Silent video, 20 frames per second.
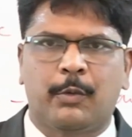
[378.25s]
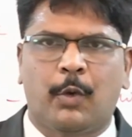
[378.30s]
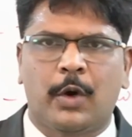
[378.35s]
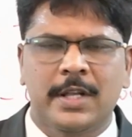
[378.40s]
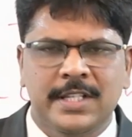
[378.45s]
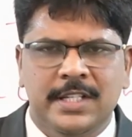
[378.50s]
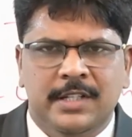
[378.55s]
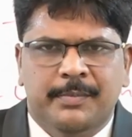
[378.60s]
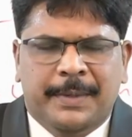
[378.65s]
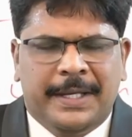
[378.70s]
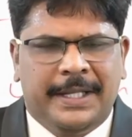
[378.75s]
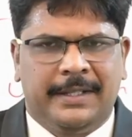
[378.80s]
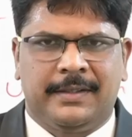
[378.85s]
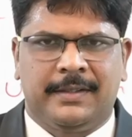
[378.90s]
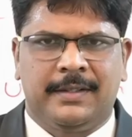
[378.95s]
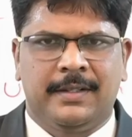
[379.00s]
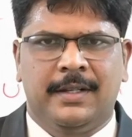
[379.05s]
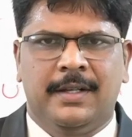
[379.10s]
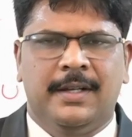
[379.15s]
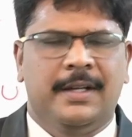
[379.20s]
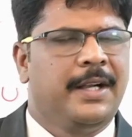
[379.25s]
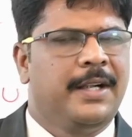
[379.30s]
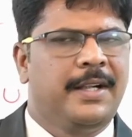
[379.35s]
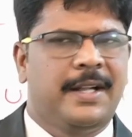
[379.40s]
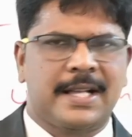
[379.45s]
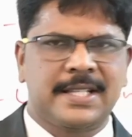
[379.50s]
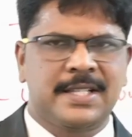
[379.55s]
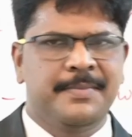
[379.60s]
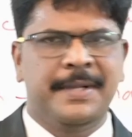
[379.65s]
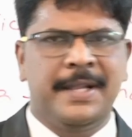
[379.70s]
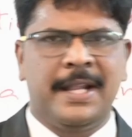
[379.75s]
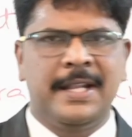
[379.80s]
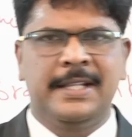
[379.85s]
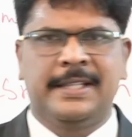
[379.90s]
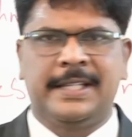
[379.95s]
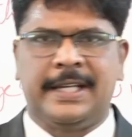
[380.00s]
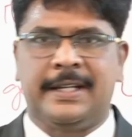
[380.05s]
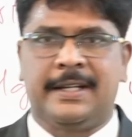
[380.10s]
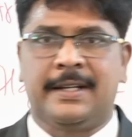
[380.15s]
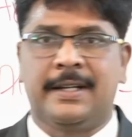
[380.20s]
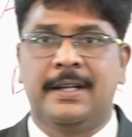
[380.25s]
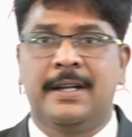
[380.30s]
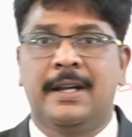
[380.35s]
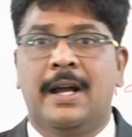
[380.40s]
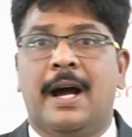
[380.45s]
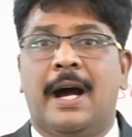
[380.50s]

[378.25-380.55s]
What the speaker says: What does it mean? It doesn't mean anything.